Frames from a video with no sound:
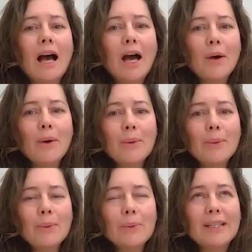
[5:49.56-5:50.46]

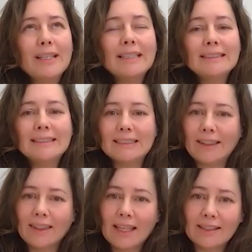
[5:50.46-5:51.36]
how is
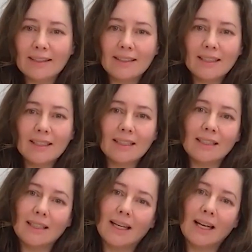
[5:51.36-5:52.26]
it that
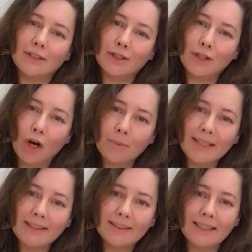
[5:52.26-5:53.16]
the
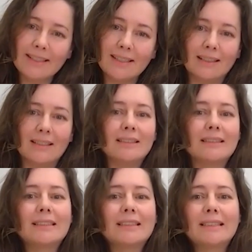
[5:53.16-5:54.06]
genomic data
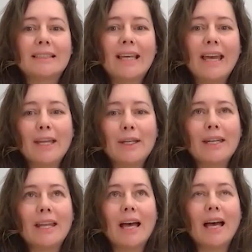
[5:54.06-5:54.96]

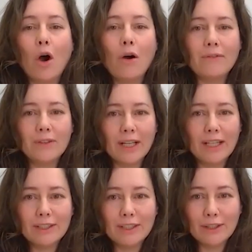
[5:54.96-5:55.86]
can offer
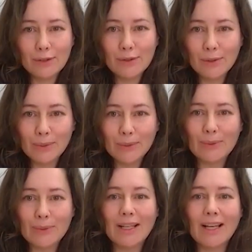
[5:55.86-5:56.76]

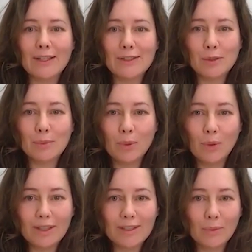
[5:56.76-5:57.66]
additional
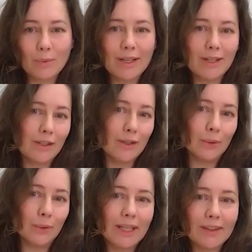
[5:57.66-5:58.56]
support when you
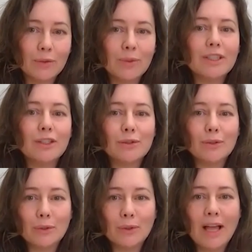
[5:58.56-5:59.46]
look at
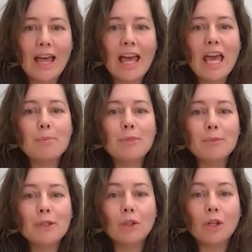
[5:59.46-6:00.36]
traditional
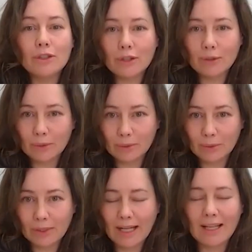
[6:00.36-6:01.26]

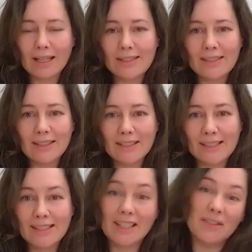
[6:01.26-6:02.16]
epidemiological
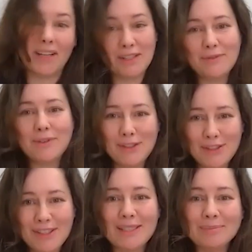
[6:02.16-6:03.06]
studies and vice
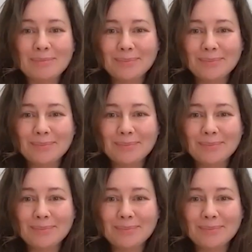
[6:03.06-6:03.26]
versa?